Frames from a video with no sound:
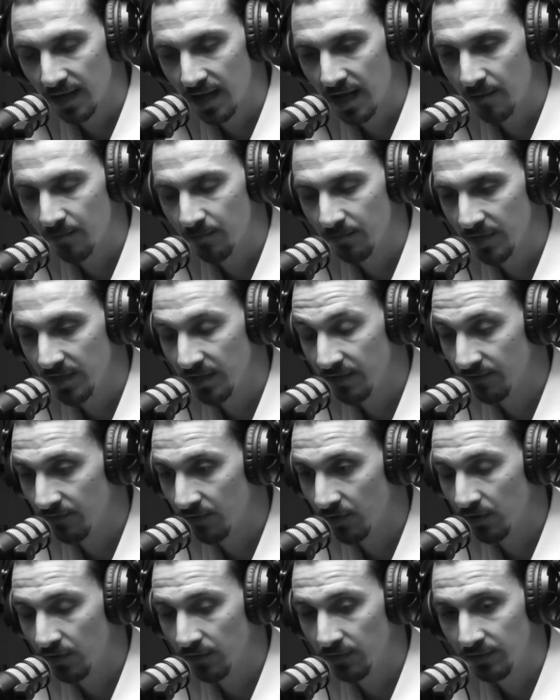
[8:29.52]
I'm
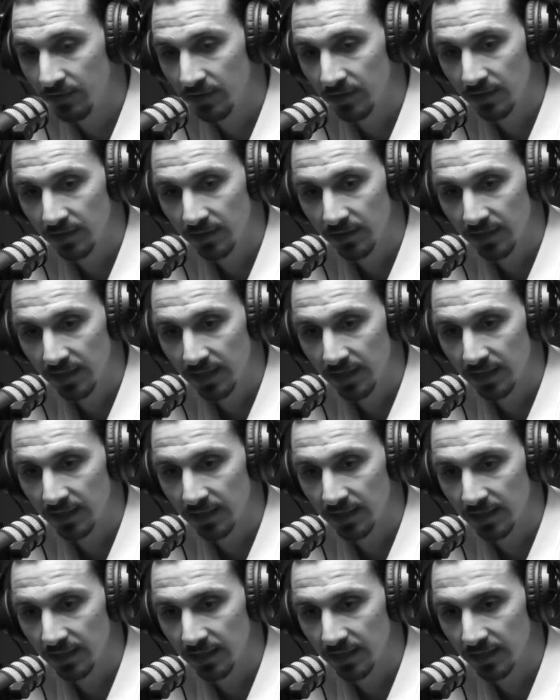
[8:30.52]
involved,
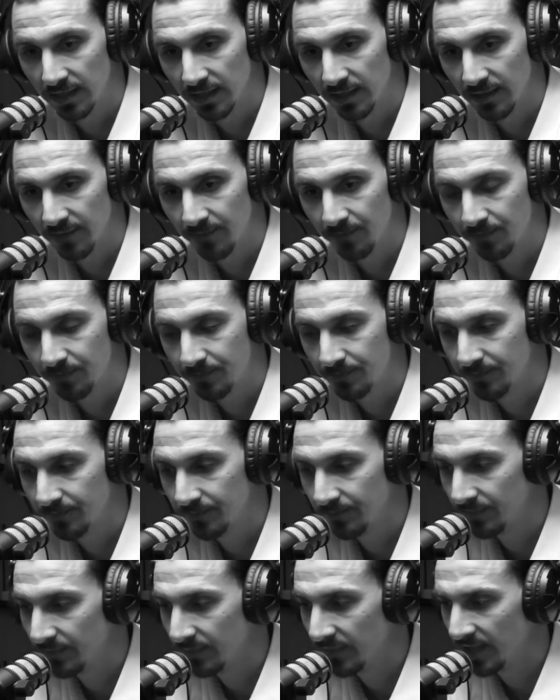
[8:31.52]
and
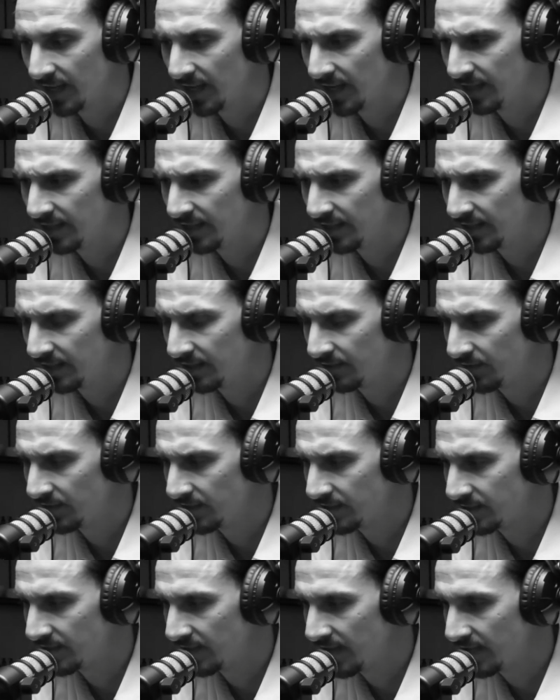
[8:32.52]
that it
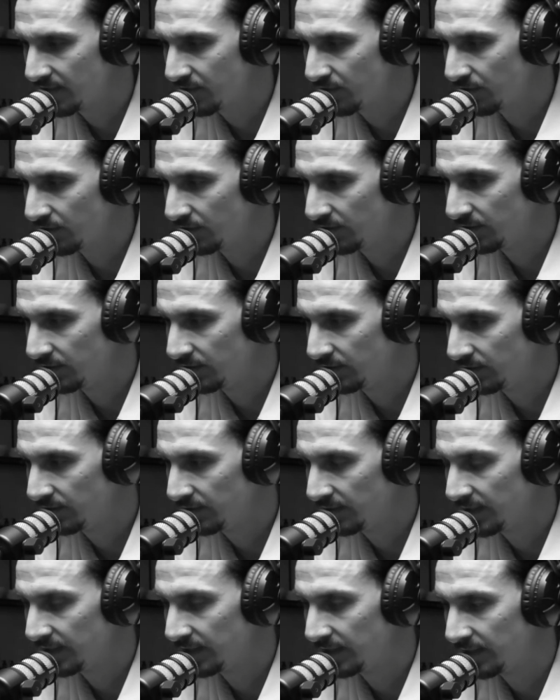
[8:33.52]
feels natural,
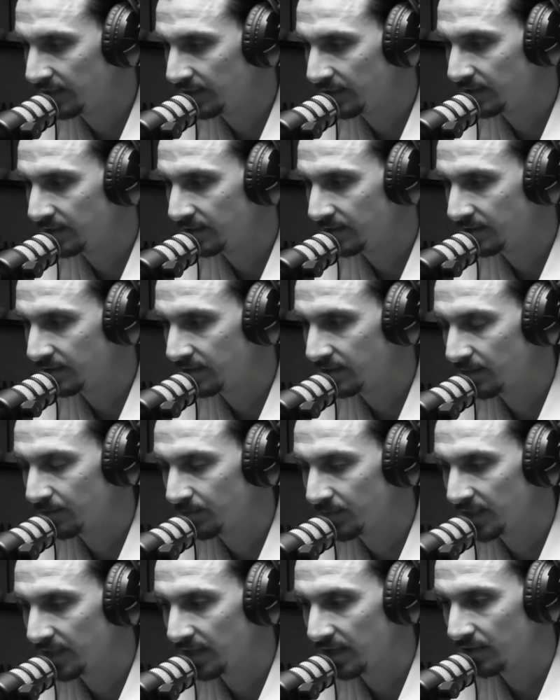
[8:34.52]
that
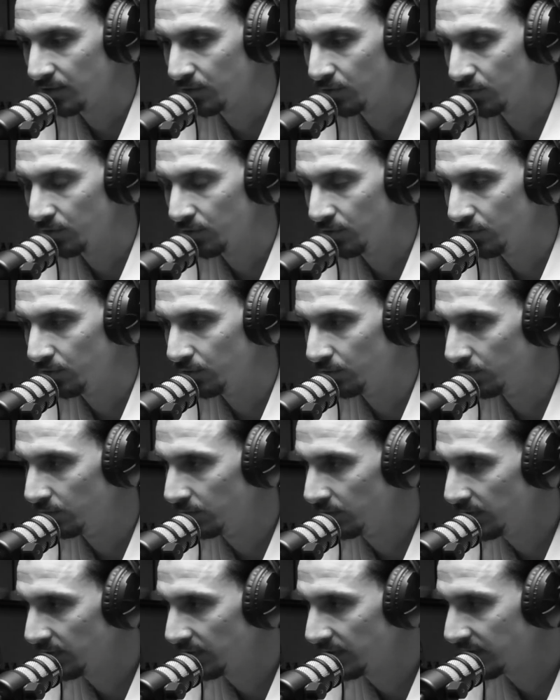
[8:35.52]
something I could do.
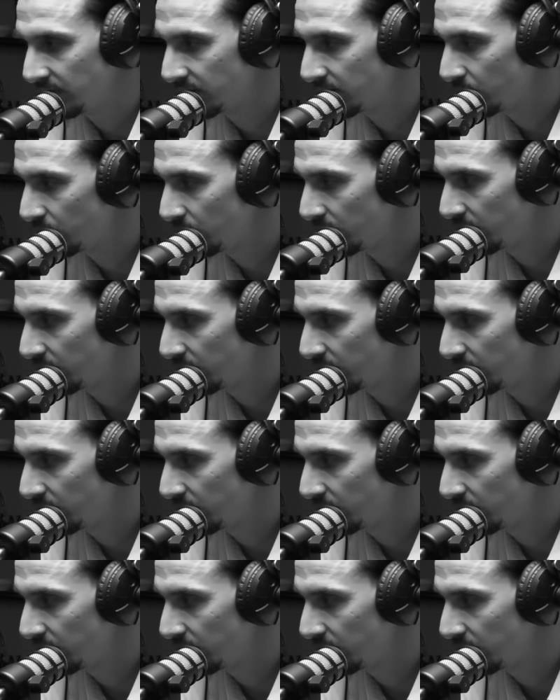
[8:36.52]
And that's the